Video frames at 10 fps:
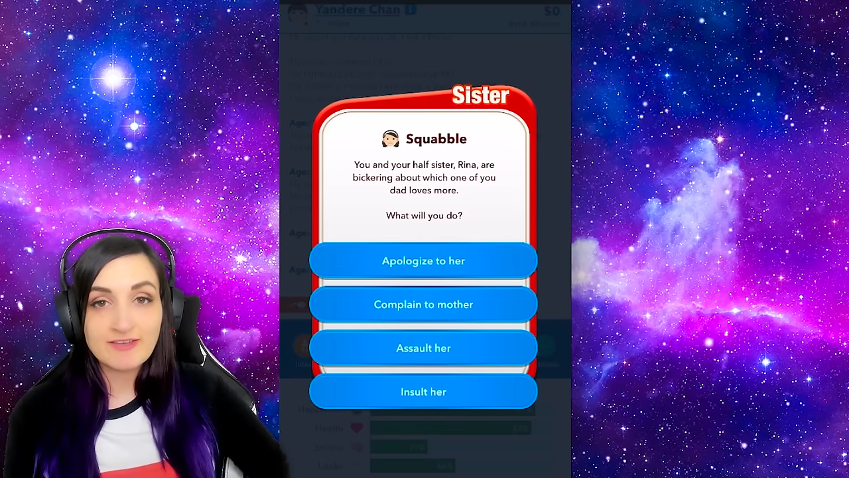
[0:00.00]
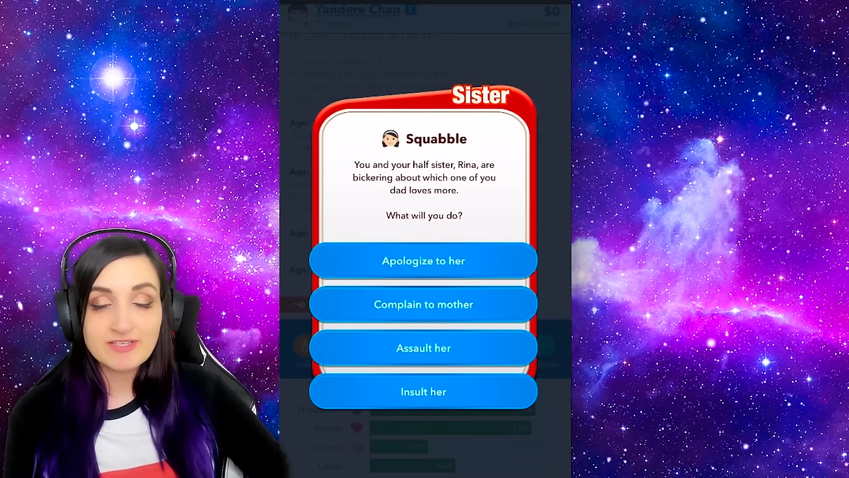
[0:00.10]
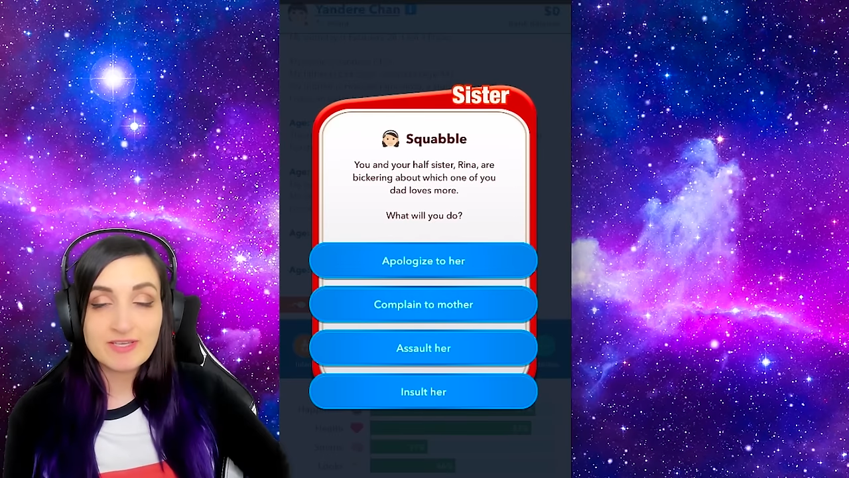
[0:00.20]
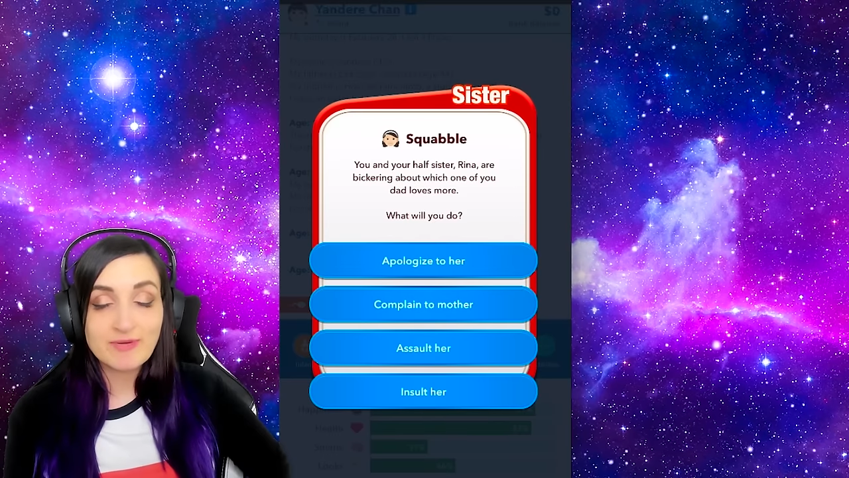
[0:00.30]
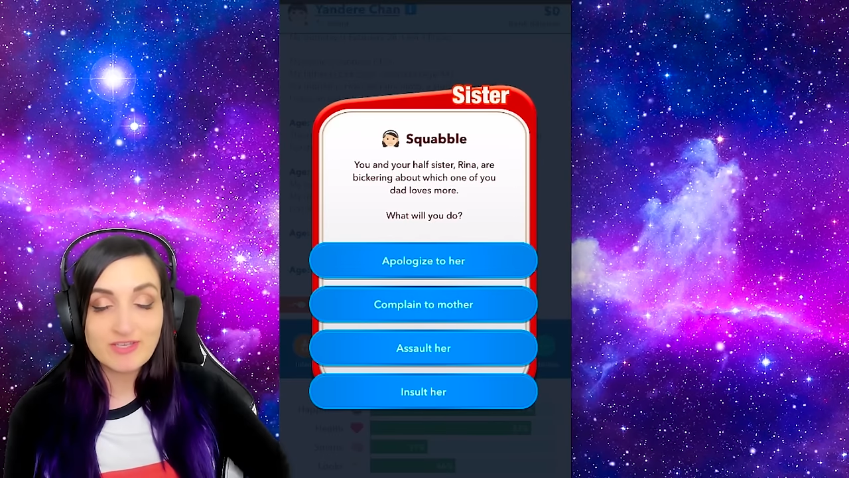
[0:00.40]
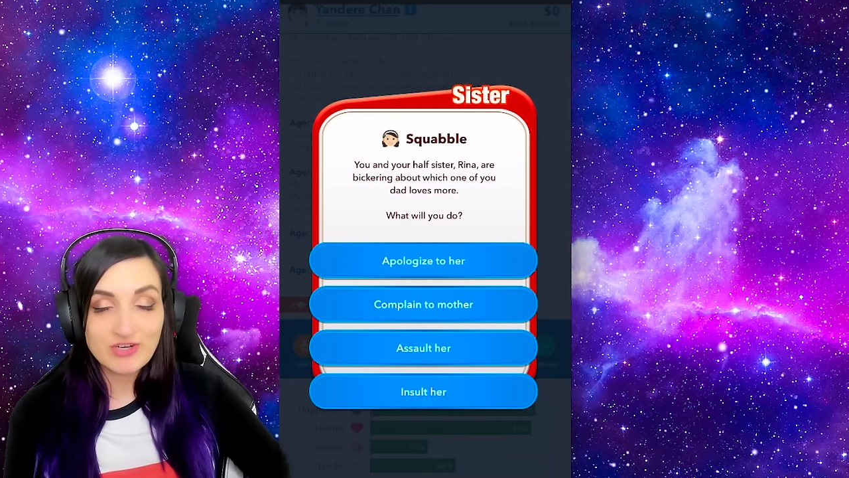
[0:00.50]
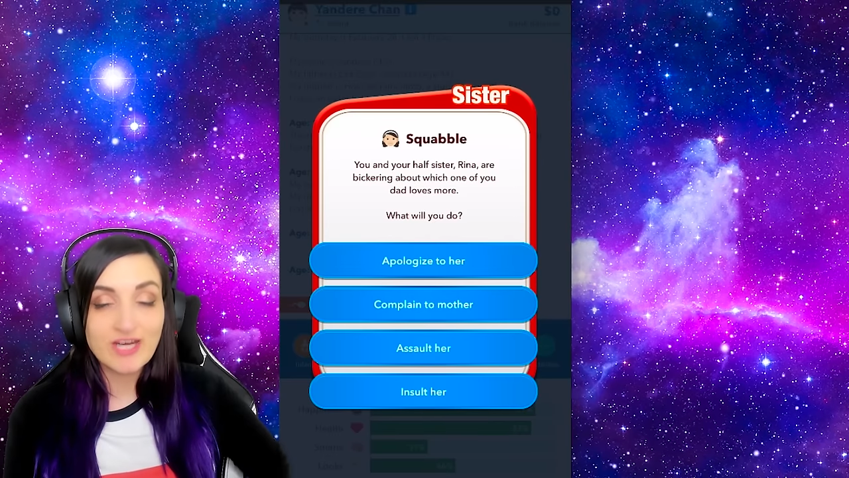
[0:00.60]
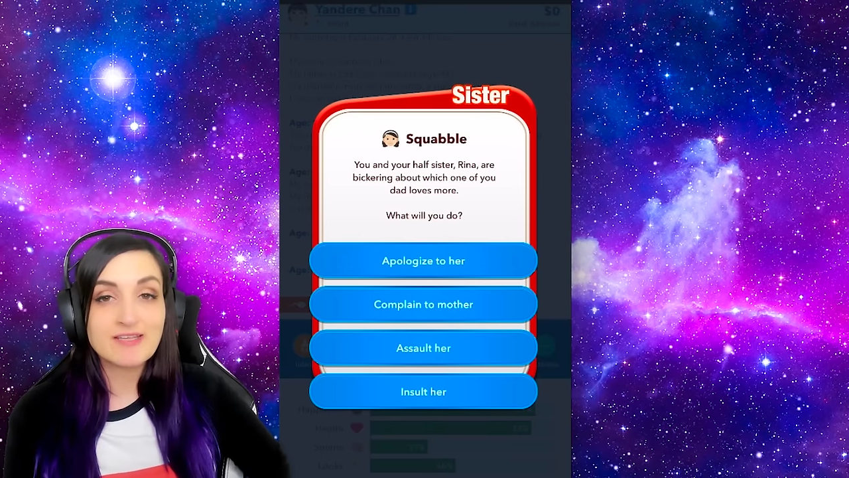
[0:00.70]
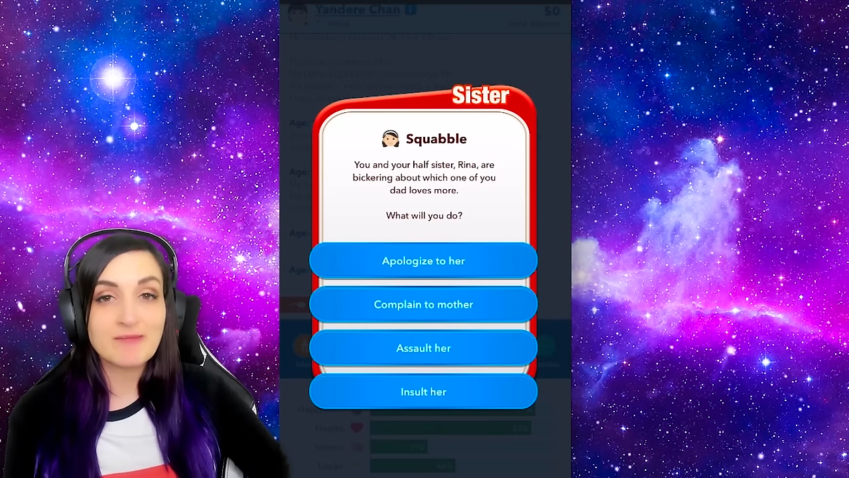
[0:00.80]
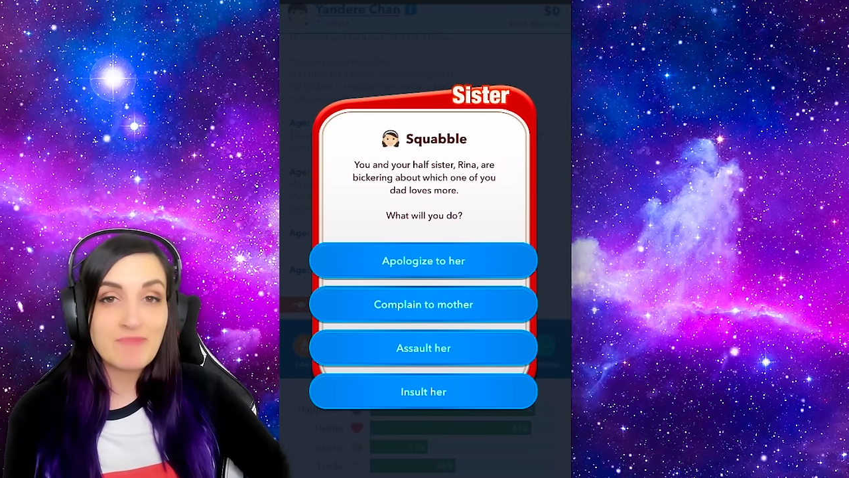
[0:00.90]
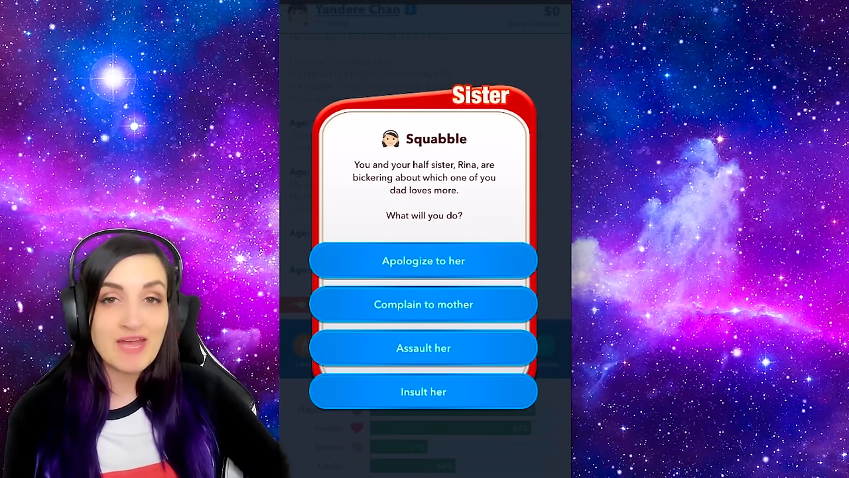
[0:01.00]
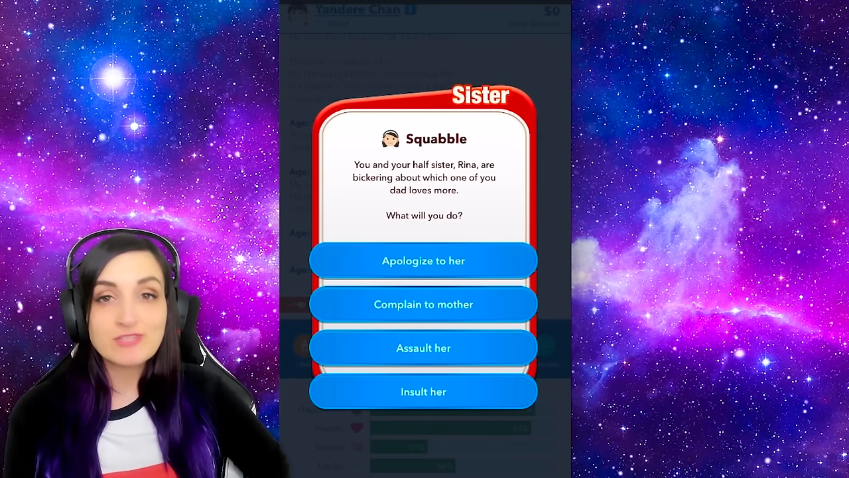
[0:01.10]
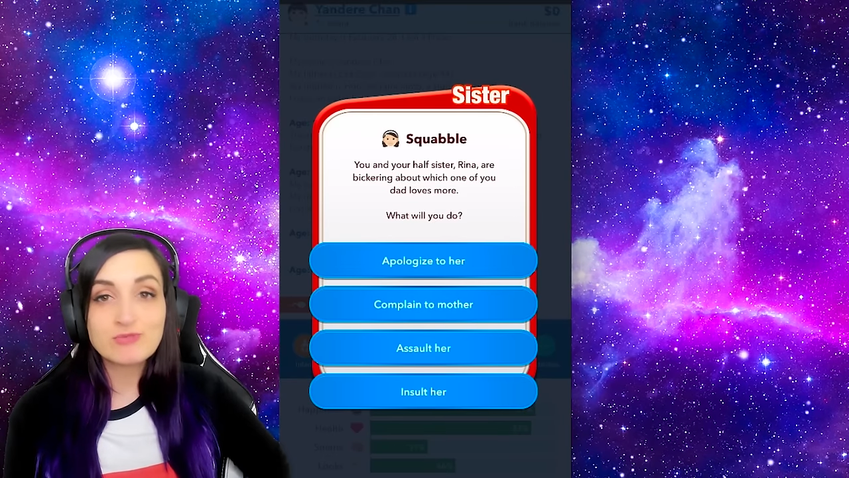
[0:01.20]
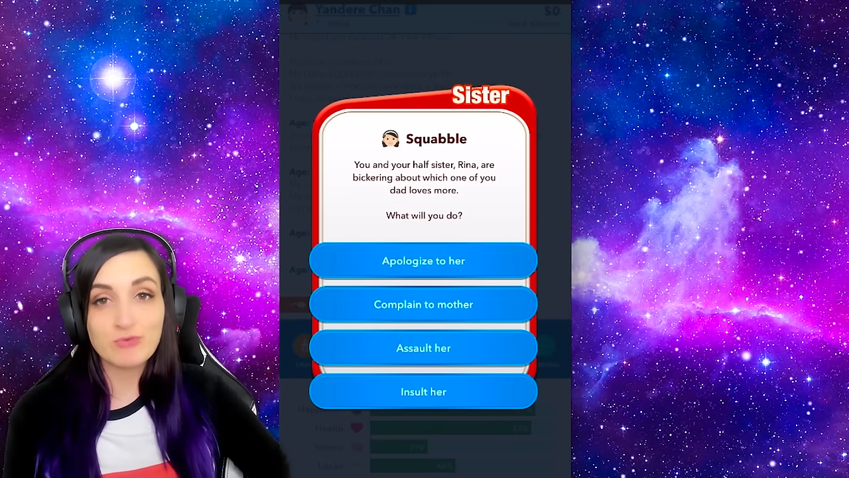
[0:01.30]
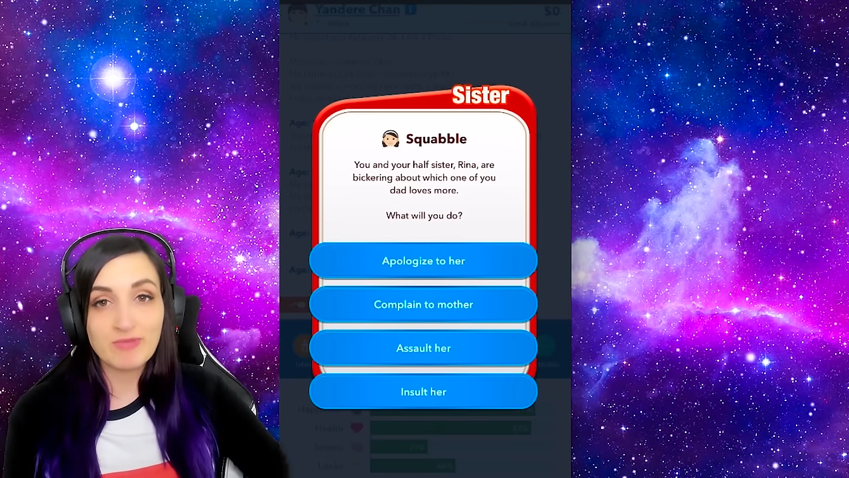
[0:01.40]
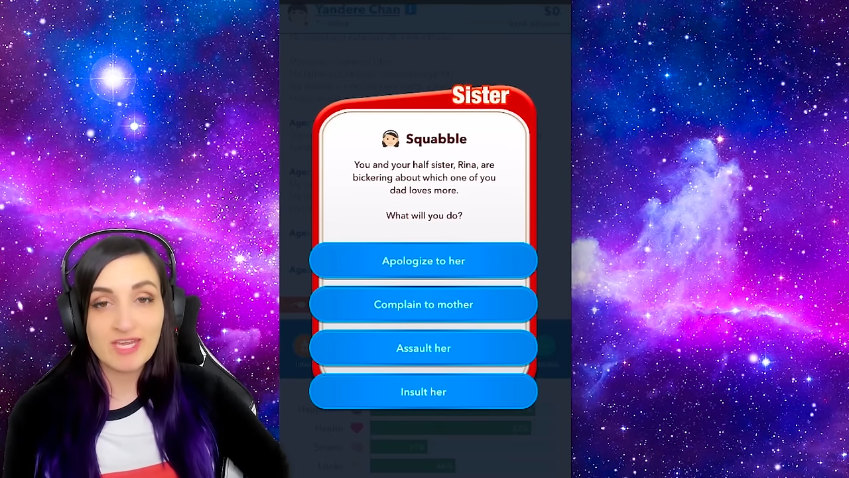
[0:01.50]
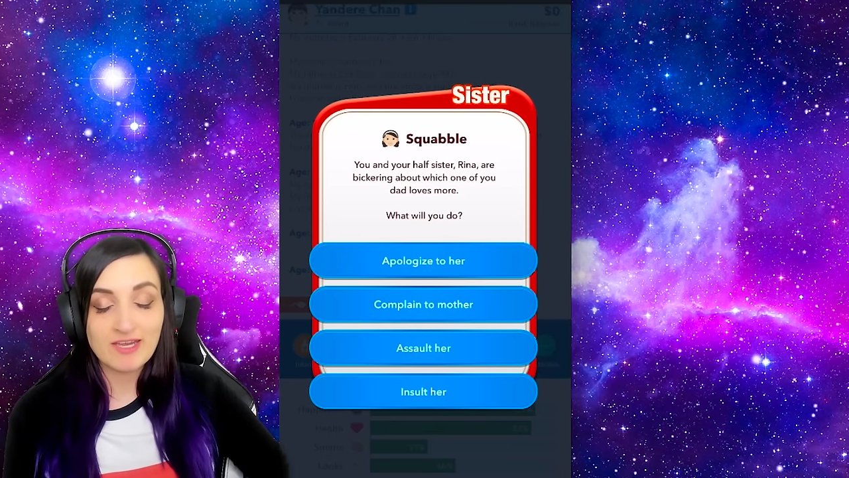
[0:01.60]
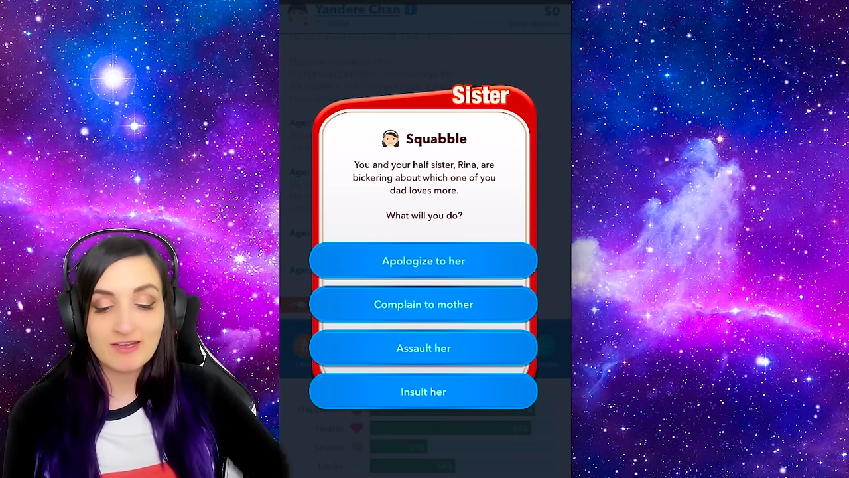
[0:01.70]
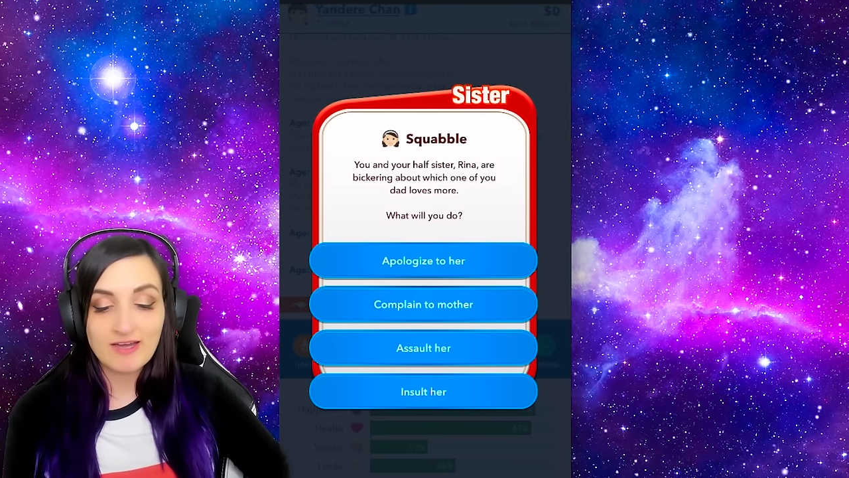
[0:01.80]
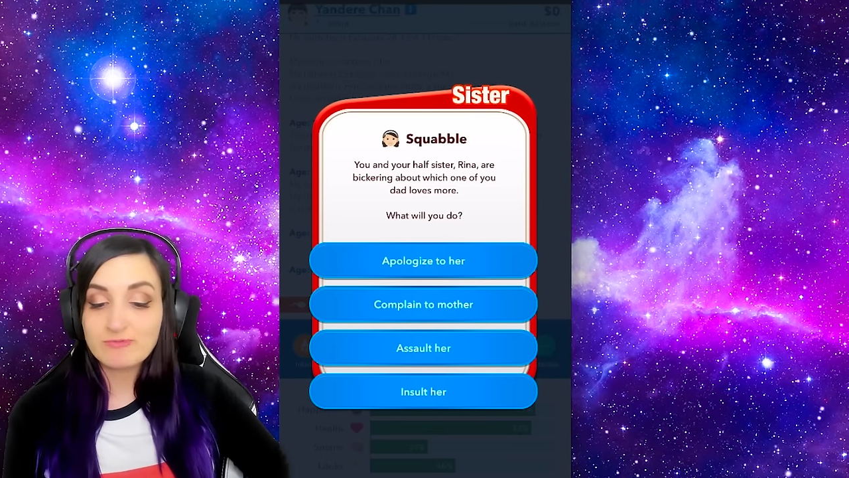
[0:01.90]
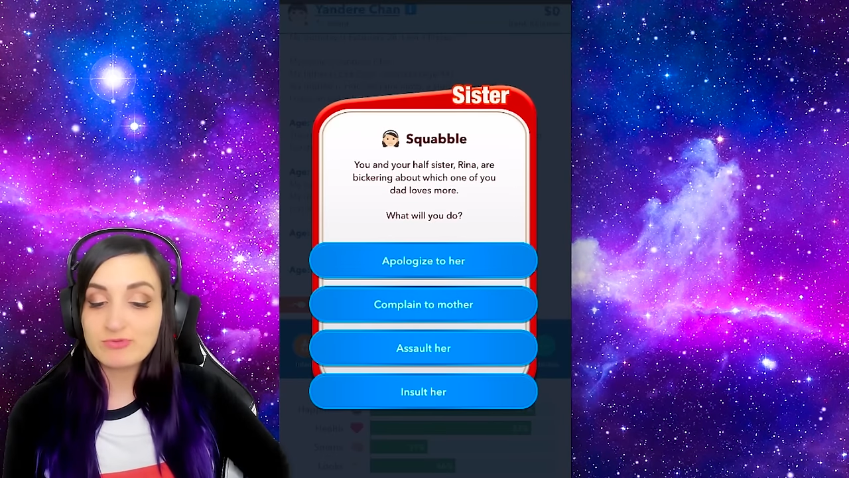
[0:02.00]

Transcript: if somebody tries to mess with me,